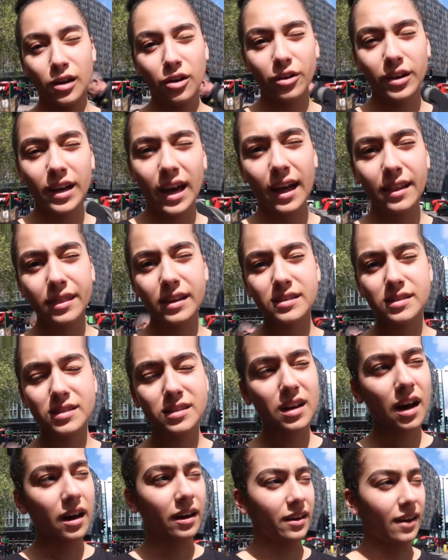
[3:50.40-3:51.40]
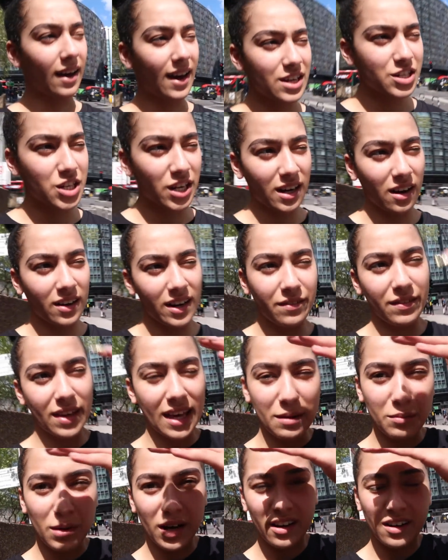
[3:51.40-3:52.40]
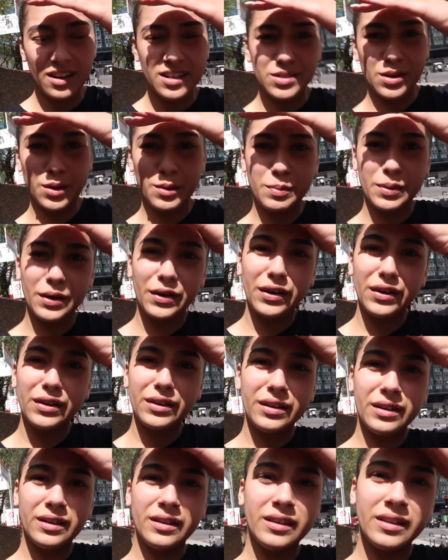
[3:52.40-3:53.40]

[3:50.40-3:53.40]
Look at this sun. I actually can't even keep my eyes open.